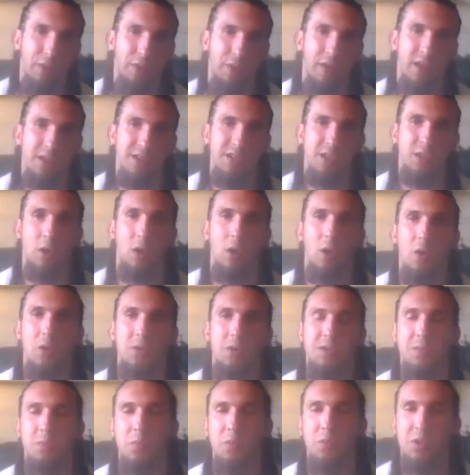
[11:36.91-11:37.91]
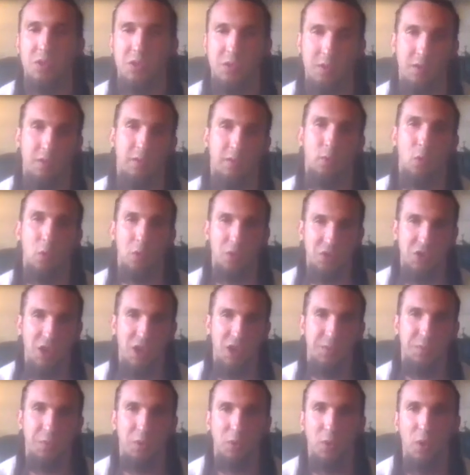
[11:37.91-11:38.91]
as he calls him, which of course
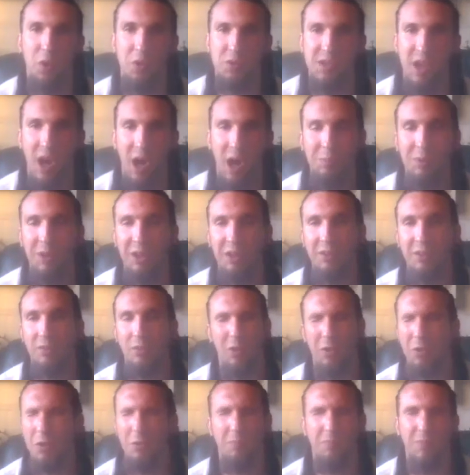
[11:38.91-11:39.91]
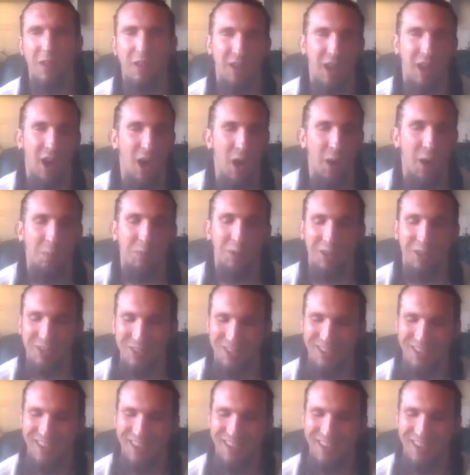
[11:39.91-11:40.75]
Shakespeare calls omelet or not omelet,